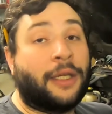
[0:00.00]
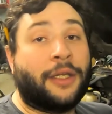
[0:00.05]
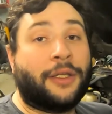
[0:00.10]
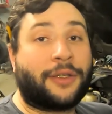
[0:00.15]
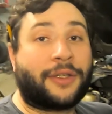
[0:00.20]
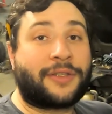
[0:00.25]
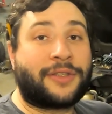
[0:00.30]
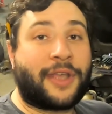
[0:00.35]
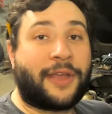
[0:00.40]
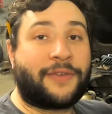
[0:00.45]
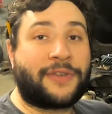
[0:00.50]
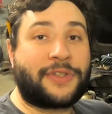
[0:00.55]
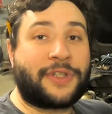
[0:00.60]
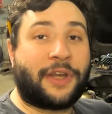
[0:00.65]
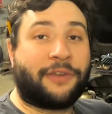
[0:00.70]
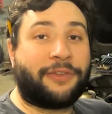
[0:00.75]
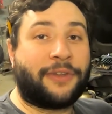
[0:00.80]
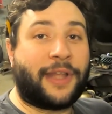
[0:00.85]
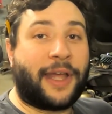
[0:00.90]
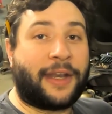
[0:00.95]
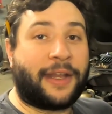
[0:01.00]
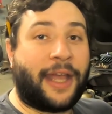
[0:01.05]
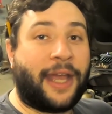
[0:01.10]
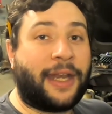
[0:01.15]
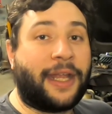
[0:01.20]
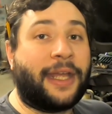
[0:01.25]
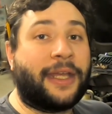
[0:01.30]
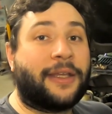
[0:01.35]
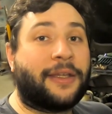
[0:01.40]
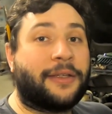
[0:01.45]
you can save yourself a lot of
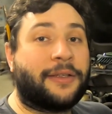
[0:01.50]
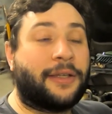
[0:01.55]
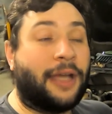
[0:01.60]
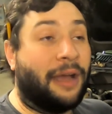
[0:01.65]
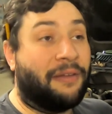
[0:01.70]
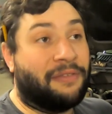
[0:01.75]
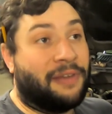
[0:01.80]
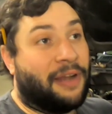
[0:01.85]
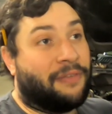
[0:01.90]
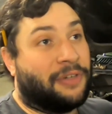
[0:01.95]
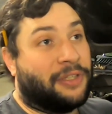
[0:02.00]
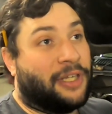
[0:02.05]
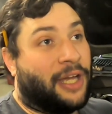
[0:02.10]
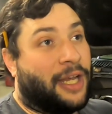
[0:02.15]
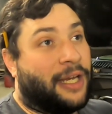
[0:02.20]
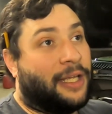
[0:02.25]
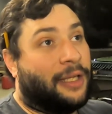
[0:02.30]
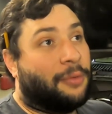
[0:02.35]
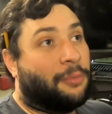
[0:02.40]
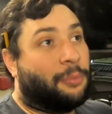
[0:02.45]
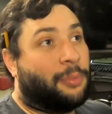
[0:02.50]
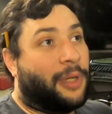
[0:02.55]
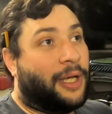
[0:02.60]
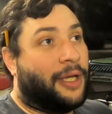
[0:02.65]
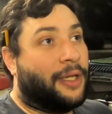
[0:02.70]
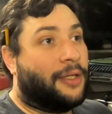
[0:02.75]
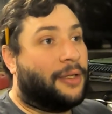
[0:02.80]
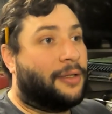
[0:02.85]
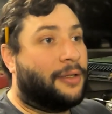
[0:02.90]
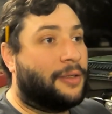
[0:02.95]
headache. I've never done it,
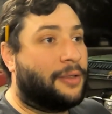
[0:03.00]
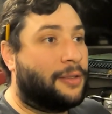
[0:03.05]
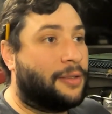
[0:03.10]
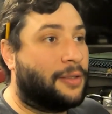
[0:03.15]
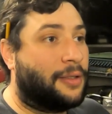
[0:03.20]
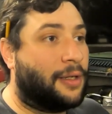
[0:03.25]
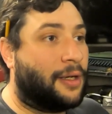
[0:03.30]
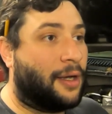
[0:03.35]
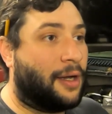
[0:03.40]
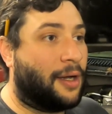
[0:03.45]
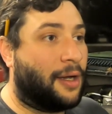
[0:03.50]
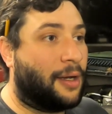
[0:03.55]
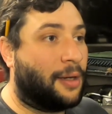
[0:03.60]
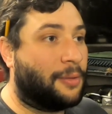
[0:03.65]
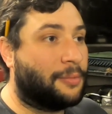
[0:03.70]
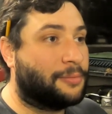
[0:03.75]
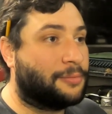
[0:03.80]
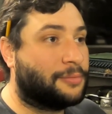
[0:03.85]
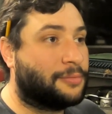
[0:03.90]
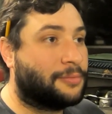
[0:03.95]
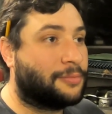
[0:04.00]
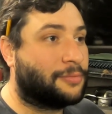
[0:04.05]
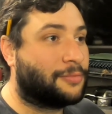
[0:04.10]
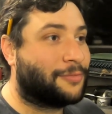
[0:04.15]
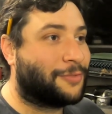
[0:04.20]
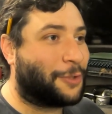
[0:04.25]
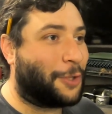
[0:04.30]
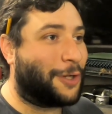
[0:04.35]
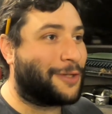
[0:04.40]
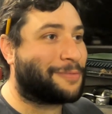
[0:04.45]
but
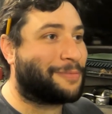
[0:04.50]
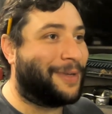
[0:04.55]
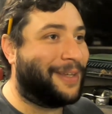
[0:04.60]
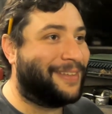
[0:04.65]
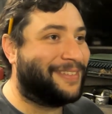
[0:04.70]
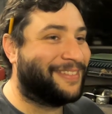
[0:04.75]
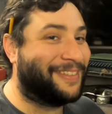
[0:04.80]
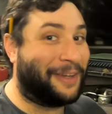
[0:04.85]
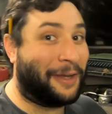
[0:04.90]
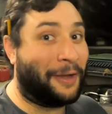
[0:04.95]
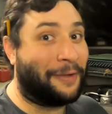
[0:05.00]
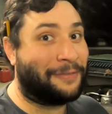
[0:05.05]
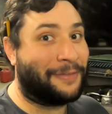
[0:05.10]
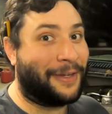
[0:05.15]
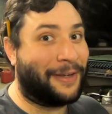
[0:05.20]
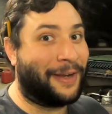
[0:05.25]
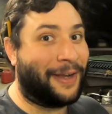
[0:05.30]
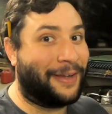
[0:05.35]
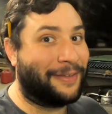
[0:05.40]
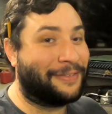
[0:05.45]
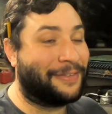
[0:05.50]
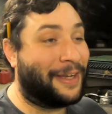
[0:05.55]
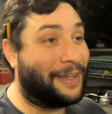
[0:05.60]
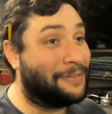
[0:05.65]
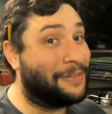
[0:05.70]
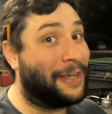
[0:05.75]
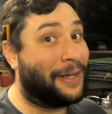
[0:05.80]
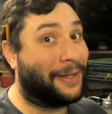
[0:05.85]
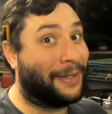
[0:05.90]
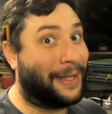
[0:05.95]
trust me,
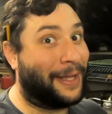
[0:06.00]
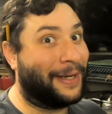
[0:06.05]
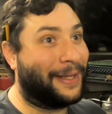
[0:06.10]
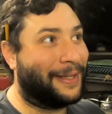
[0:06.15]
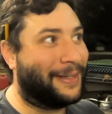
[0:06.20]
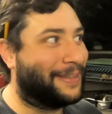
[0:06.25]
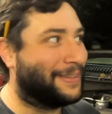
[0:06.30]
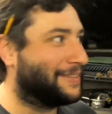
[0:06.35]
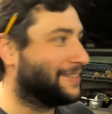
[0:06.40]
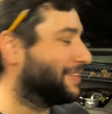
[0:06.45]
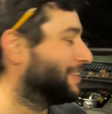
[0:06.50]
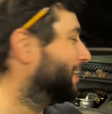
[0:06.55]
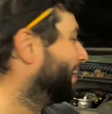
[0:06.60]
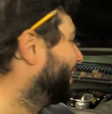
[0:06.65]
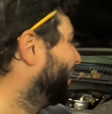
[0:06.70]
I've had a lot of headaches.